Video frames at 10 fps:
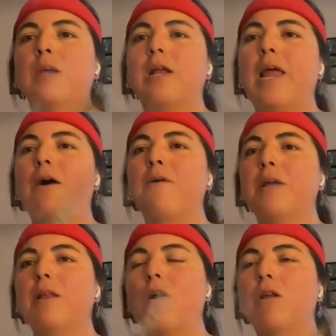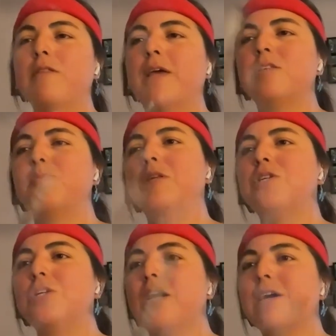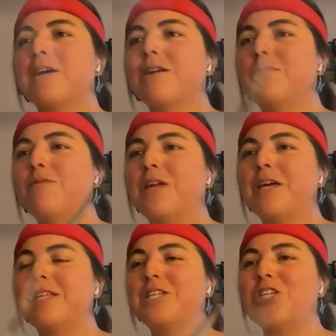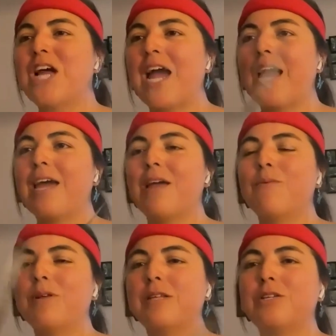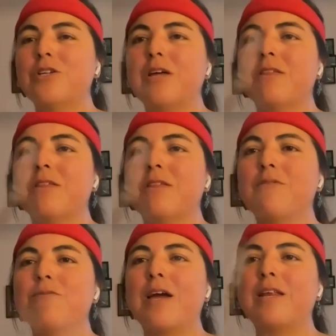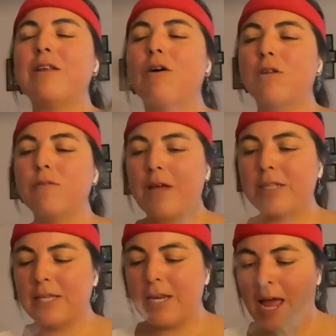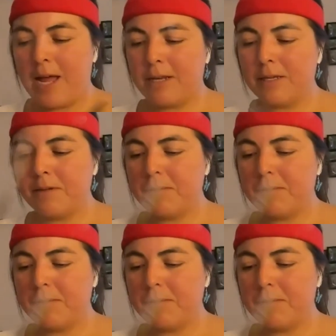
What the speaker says: allowing all of that's been shared via the chat and with each other, inviting all of that to land.